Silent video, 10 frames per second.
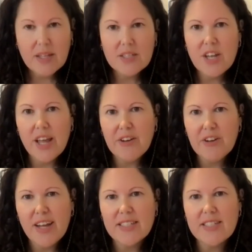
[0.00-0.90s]
Today, I'd
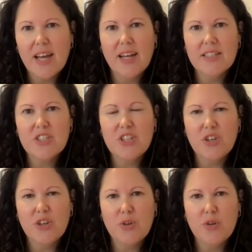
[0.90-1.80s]
like to ask
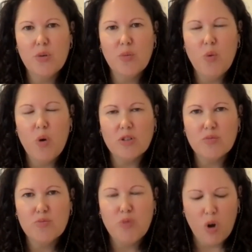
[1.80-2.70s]
you what
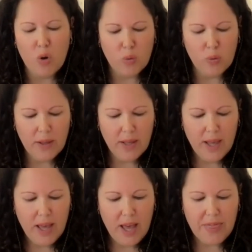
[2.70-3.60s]
role
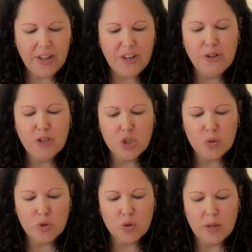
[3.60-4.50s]
the new
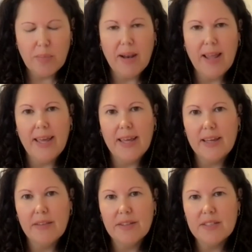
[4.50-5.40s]
children are
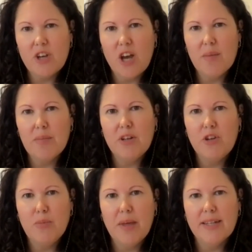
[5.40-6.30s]
playing this time in
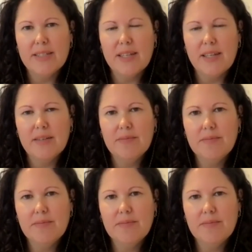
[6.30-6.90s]
humanity.